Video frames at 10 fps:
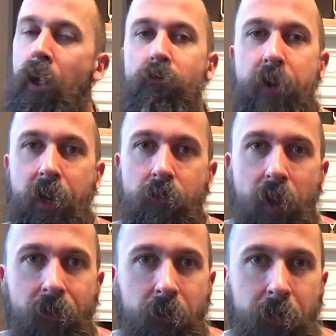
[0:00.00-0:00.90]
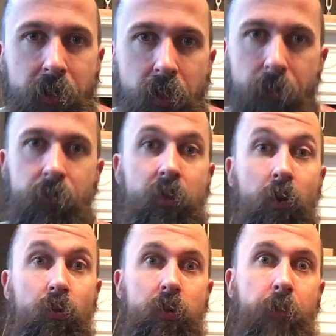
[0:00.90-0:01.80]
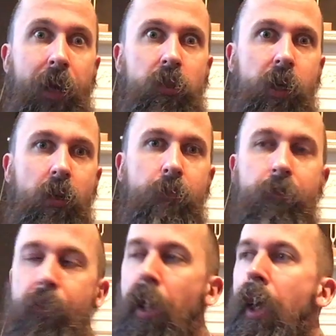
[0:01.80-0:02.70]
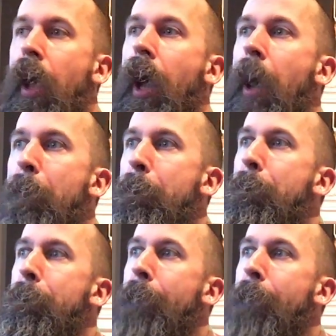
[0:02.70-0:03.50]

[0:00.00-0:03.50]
really unravelling big time. So I want to patch that up.